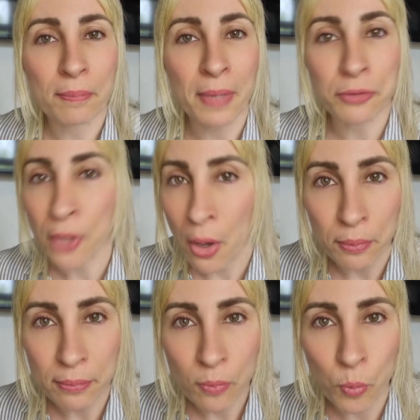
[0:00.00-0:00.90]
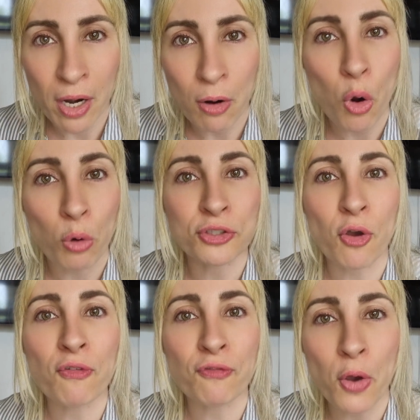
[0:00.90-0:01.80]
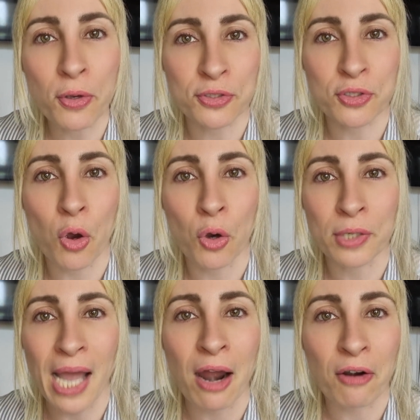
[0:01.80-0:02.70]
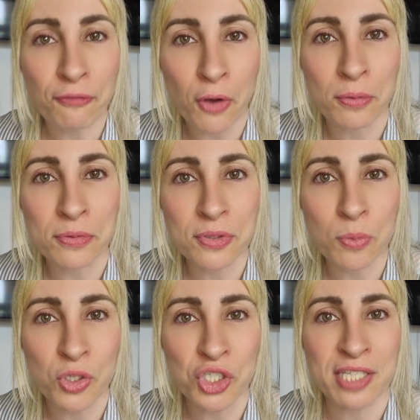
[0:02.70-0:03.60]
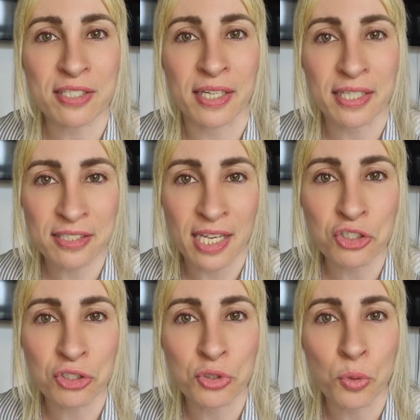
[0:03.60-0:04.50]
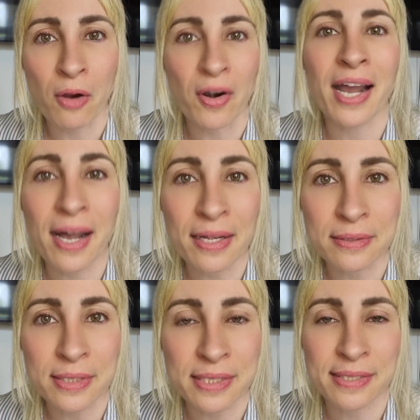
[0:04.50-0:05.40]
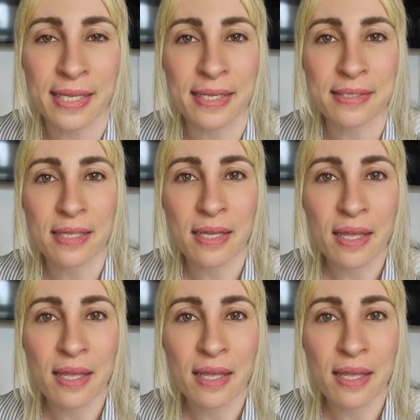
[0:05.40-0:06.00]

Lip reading: But no, we are all so focused on our phones, which is an extension to our hand these days,